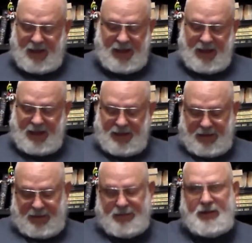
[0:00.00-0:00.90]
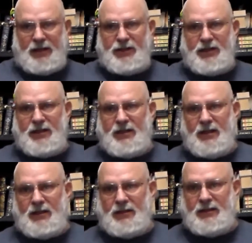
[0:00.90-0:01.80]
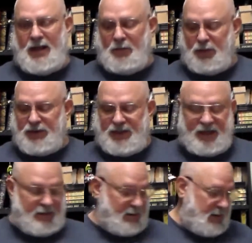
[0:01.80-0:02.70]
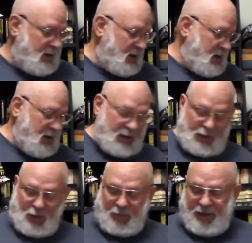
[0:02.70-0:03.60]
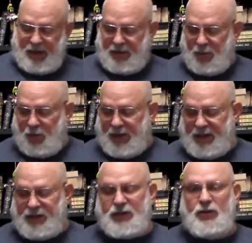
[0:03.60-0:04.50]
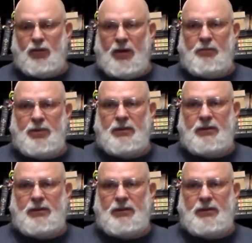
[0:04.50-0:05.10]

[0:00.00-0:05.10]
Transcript: and it, as you can tell, it tapers down to about a 1-inch grip,